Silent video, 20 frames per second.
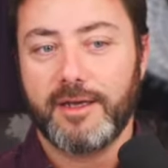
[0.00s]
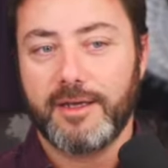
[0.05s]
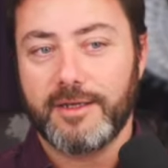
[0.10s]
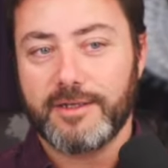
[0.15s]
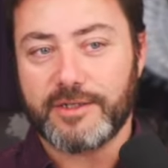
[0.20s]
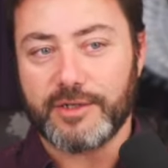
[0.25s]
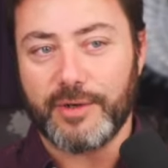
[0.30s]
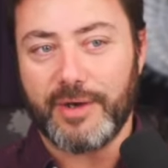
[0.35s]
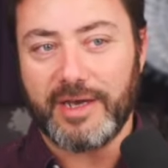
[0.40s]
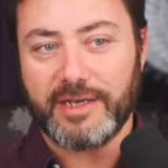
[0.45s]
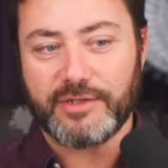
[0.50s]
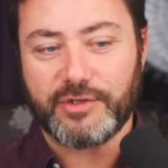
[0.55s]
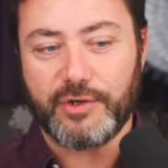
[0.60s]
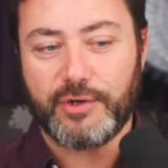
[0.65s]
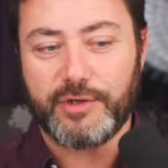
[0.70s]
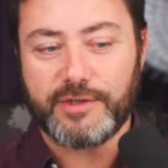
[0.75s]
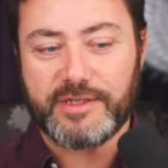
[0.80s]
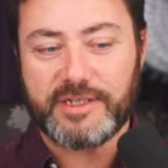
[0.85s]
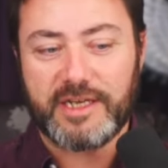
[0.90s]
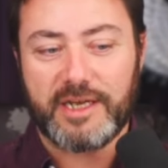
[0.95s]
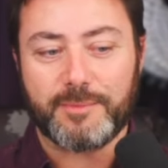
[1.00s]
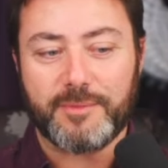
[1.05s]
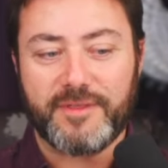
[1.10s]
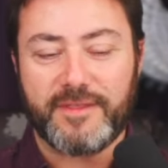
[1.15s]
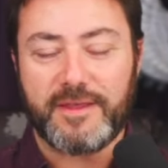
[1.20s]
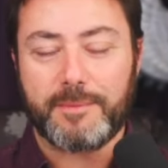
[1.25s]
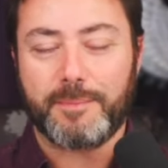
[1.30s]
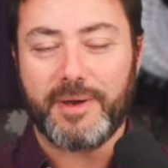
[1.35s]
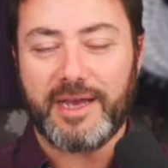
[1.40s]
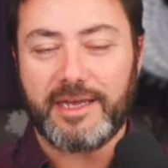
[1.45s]
So as you can see, I'm in
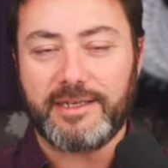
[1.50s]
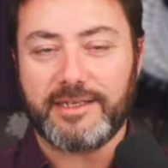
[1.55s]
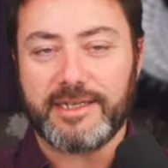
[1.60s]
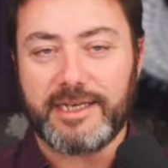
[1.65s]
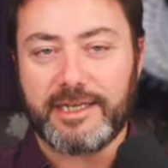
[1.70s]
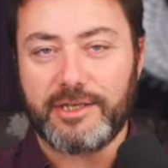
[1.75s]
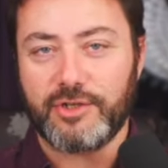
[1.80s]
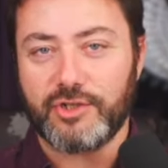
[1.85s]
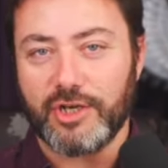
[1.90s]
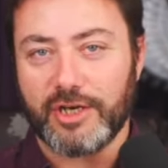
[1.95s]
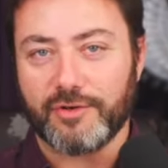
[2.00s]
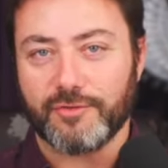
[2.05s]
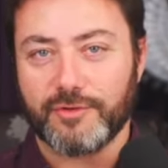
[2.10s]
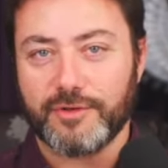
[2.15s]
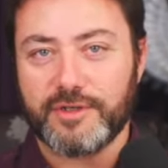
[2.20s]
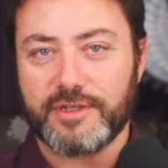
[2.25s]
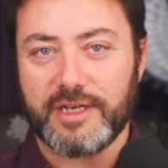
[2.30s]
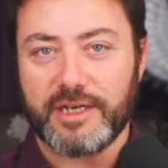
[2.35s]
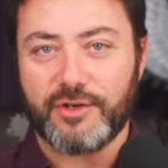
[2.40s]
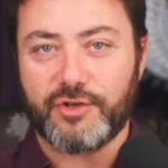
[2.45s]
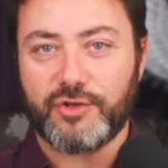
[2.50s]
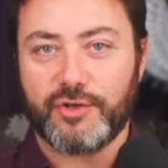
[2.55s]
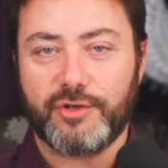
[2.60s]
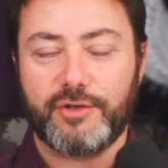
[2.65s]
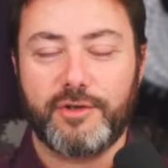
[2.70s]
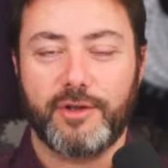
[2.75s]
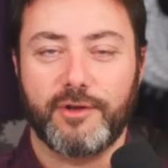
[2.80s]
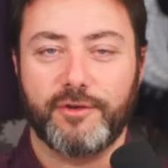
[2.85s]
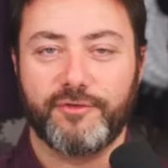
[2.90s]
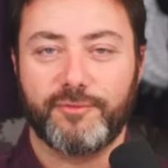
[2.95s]
the painting general
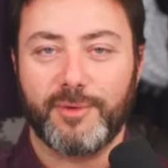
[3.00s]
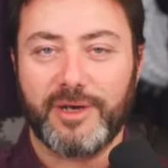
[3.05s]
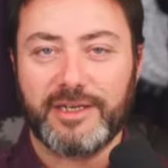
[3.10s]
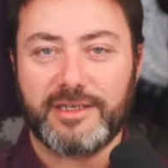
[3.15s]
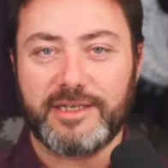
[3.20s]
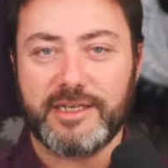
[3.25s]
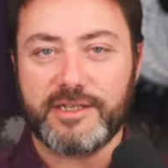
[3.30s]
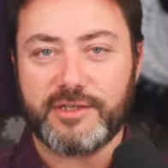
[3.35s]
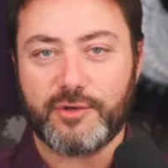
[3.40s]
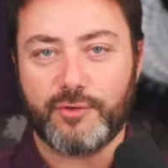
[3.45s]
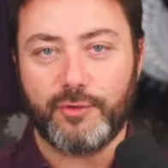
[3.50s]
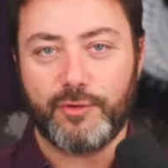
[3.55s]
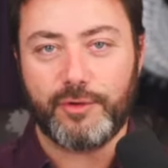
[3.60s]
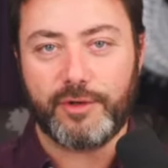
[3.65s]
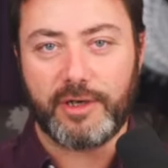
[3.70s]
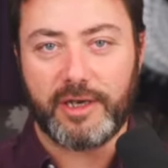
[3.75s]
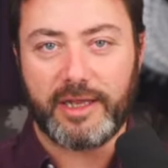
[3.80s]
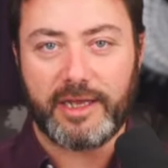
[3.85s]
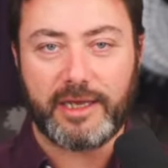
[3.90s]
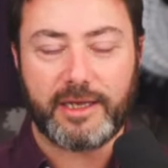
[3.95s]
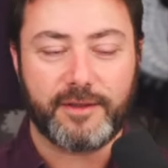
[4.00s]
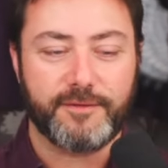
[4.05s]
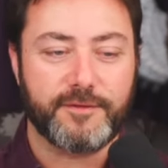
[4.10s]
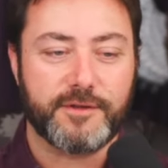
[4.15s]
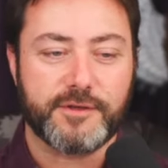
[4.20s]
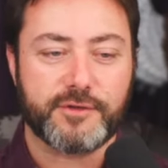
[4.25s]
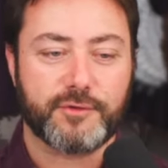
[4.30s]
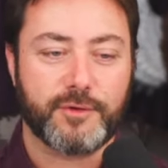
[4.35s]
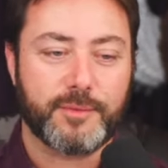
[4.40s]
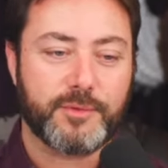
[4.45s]
section of my Discord, link in the
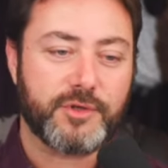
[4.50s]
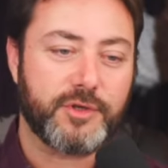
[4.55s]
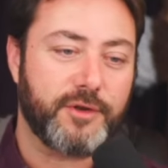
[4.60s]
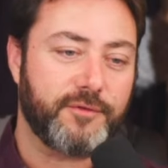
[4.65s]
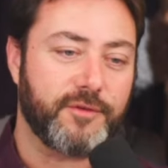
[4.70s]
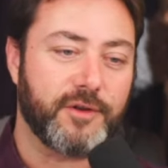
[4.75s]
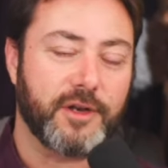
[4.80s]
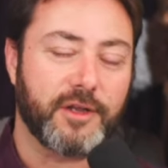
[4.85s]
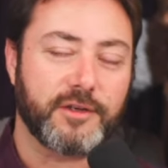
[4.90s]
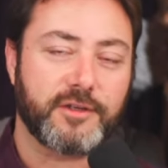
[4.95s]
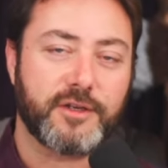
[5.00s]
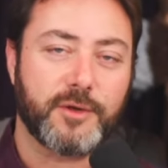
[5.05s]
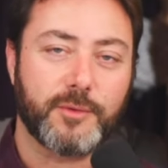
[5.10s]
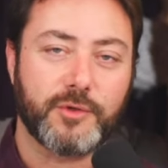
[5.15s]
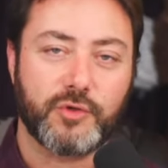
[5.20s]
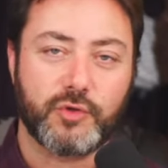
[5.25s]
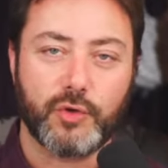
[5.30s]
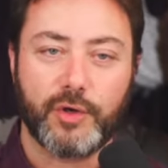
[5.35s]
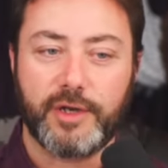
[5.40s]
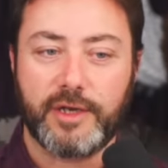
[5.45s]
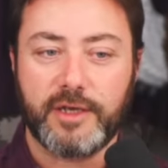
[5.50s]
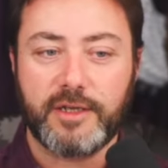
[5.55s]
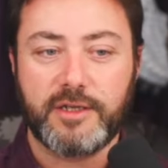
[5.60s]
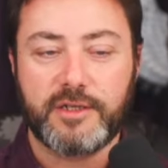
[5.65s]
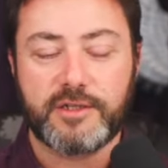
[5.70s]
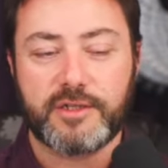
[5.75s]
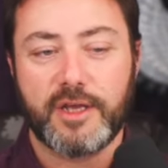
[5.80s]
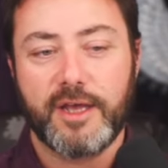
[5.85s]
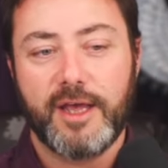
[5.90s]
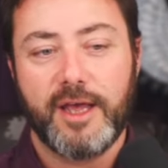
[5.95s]
description if you'd like to come and join
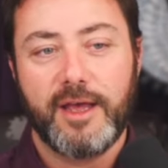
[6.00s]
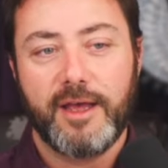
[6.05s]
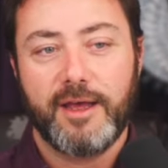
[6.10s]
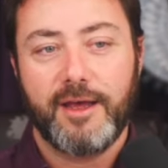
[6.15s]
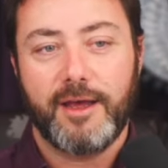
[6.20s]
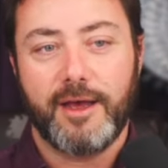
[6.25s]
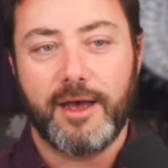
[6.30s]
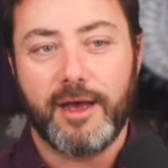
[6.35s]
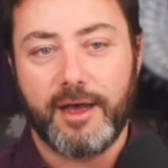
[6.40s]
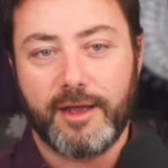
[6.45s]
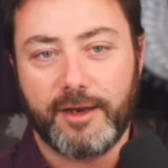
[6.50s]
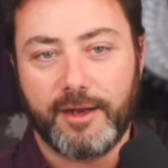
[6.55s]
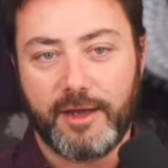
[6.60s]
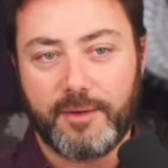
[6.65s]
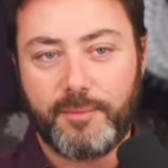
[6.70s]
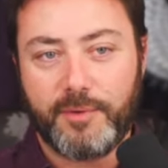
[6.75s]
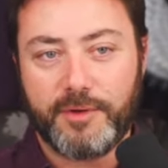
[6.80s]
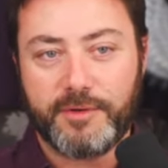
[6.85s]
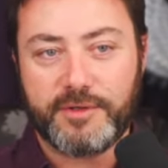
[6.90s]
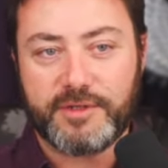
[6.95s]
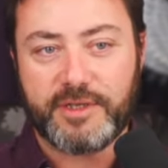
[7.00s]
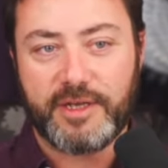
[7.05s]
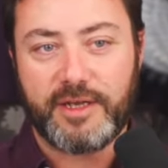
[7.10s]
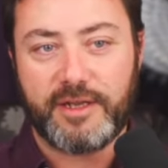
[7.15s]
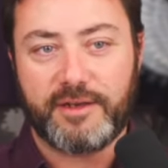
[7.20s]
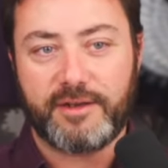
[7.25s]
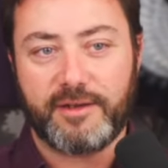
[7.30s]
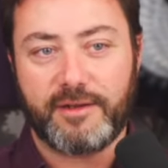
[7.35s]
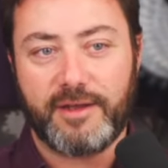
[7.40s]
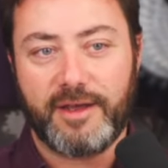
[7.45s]
us. And I
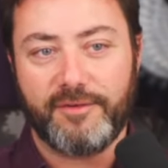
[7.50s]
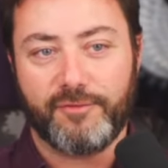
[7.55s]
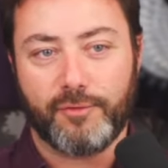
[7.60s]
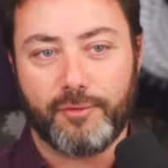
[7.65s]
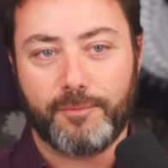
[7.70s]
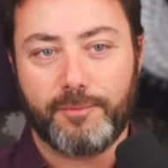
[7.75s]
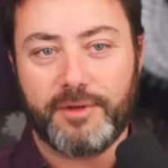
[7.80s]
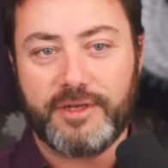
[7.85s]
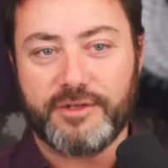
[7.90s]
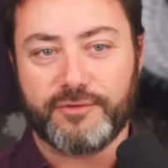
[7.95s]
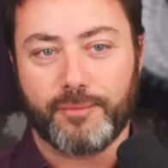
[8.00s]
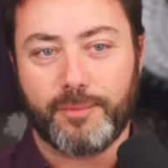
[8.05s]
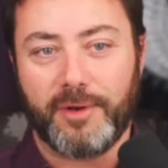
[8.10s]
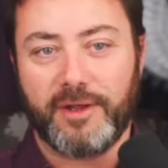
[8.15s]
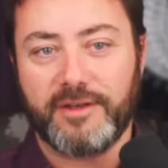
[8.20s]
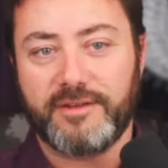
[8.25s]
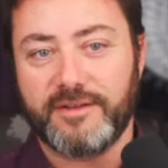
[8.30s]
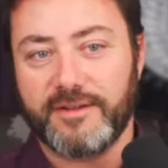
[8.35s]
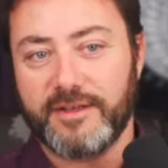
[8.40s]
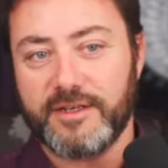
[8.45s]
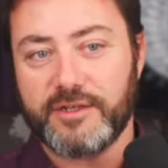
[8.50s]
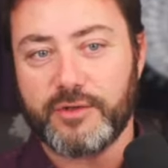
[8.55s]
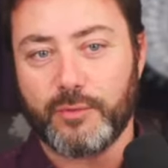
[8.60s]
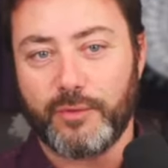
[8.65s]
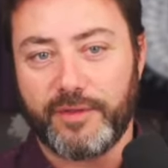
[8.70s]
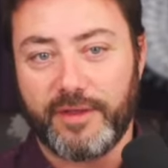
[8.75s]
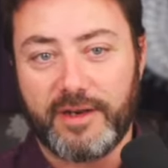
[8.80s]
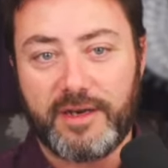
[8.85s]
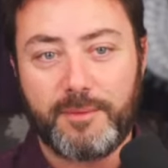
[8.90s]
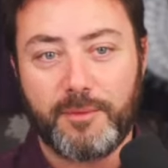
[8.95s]
posted, everyone please reply to this
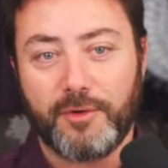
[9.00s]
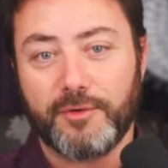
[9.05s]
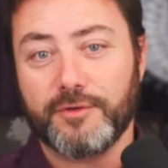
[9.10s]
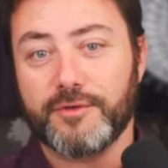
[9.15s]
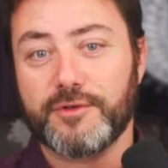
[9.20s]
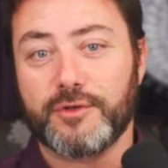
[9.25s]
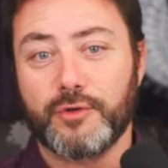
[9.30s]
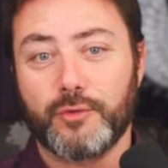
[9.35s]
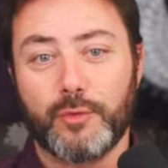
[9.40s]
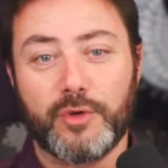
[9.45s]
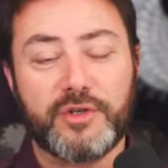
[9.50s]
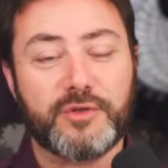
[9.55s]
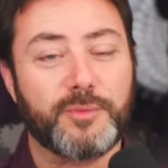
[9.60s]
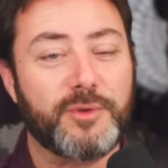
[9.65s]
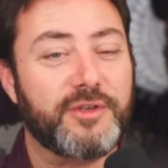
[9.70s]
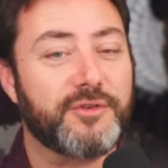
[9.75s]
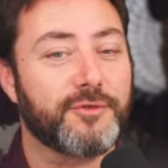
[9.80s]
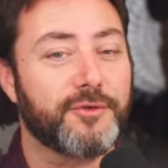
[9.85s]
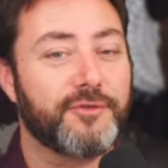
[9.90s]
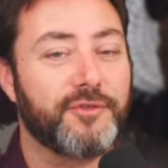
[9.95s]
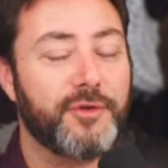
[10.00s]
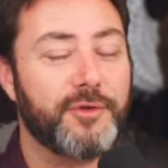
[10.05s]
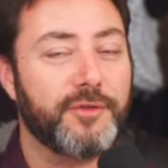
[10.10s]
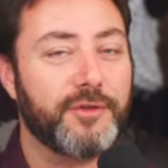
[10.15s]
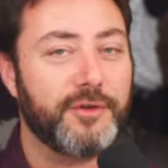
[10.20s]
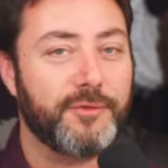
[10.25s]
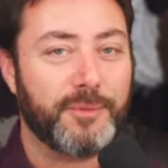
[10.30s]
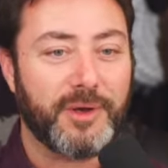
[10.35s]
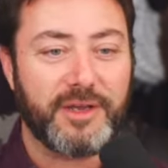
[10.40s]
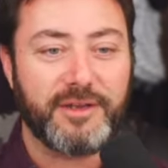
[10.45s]
with any models you wish me to review in the
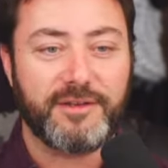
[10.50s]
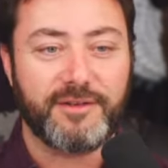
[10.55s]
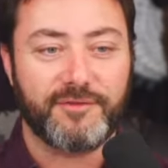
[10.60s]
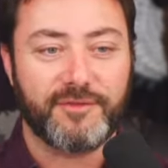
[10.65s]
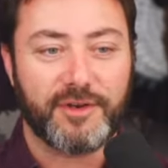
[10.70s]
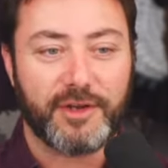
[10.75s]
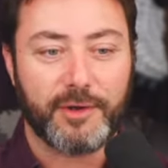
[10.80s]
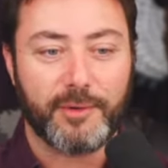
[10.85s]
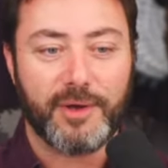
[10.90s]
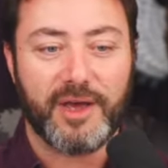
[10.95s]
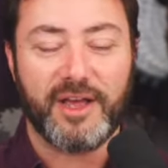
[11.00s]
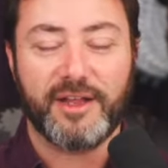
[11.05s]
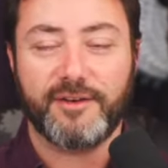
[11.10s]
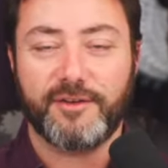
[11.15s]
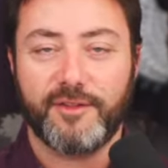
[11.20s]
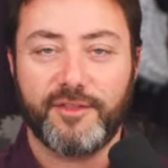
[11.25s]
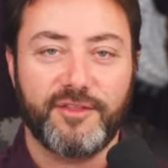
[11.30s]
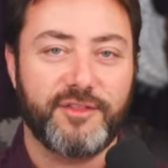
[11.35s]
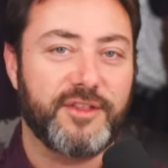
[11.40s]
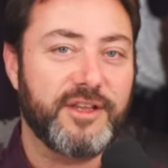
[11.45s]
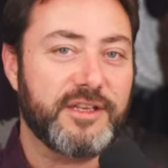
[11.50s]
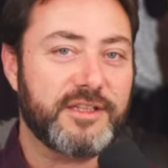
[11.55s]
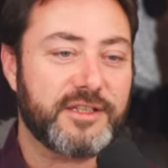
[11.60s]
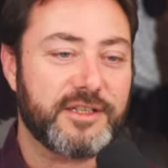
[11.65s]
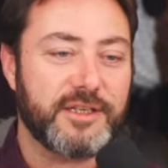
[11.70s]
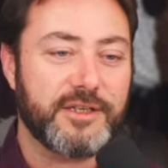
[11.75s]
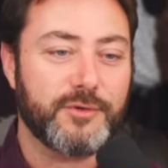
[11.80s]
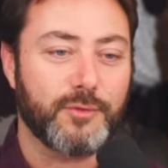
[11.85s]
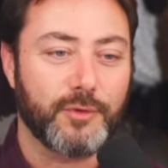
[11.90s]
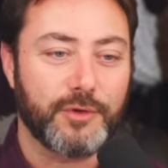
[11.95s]
new painting video, and this
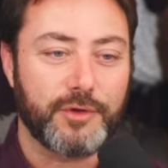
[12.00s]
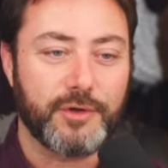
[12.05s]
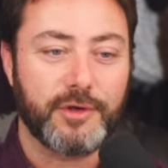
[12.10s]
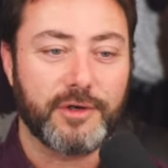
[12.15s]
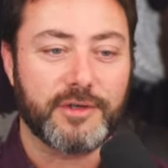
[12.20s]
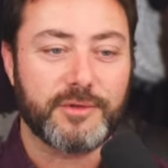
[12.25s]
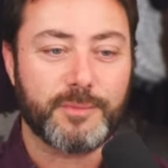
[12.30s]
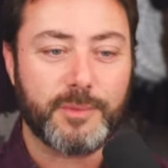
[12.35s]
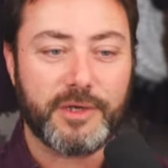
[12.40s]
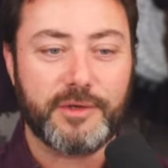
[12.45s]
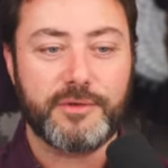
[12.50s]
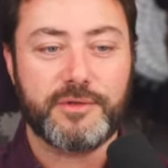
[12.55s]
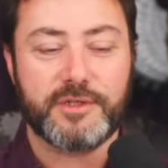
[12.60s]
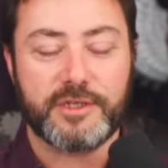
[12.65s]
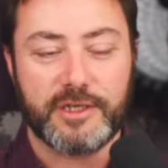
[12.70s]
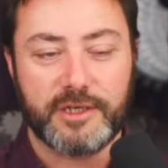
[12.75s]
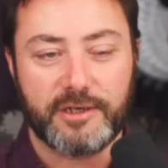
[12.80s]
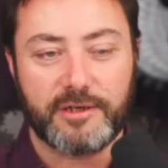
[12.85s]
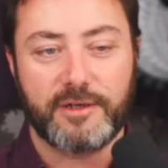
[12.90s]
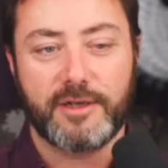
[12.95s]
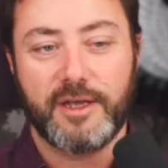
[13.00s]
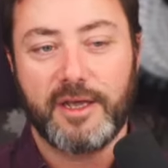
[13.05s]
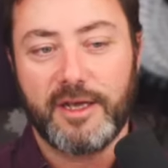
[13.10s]
is what you guys posted.